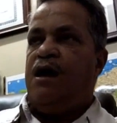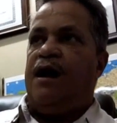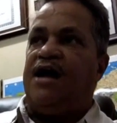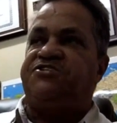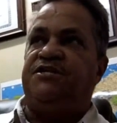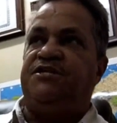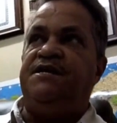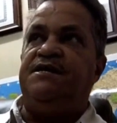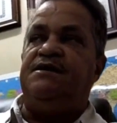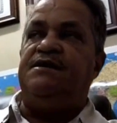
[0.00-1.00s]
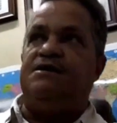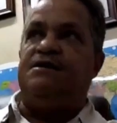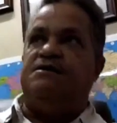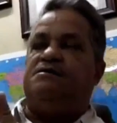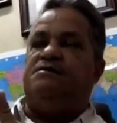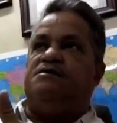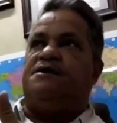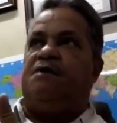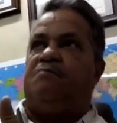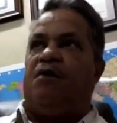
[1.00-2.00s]
Actually, the
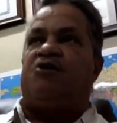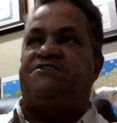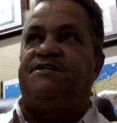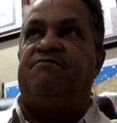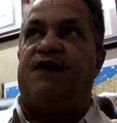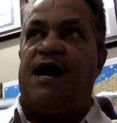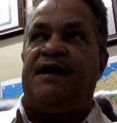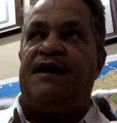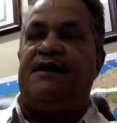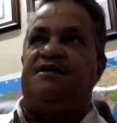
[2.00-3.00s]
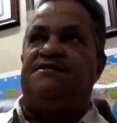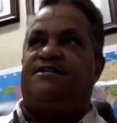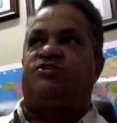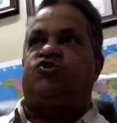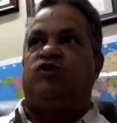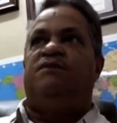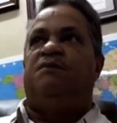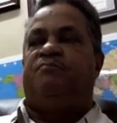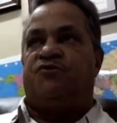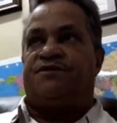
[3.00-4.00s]
democracy of Guyana is extremely
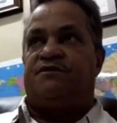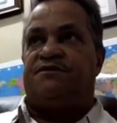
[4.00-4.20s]
important.